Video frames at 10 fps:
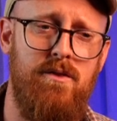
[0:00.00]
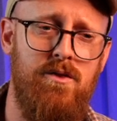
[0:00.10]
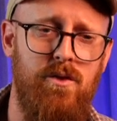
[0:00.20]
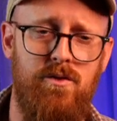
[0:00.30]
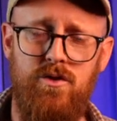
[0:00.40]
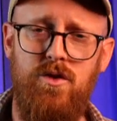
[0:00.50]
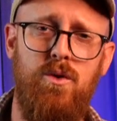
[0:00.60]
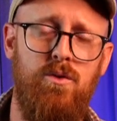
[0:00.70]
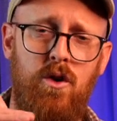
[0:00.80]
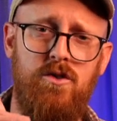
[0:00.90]
sort of
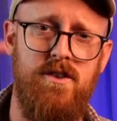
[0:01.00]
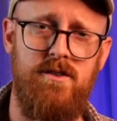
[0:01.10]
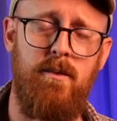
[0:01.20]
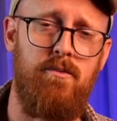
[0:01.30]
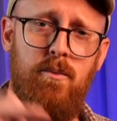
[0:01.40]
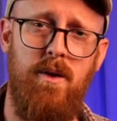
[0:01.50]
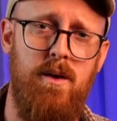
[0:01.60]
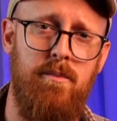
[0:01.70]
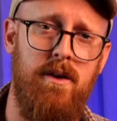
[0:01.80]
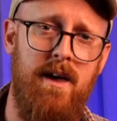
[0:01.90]
two notches up from where
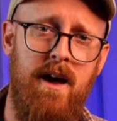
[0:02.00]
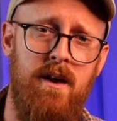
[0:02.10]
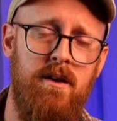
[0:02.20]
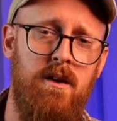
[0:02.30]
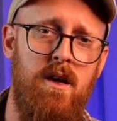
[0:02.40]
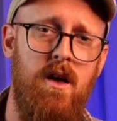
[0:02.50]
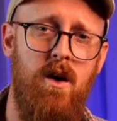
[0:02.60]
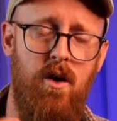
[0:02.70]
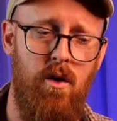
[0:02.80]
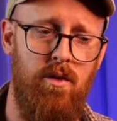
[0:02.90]
you began
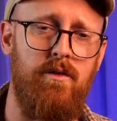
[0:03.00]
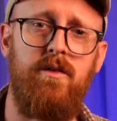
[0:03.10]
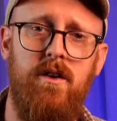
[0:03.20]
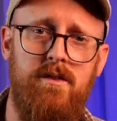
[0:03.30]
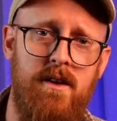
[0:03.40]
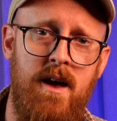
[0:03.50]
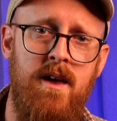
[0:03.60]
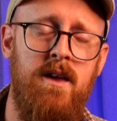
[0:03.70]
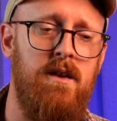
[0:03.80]
on the first day.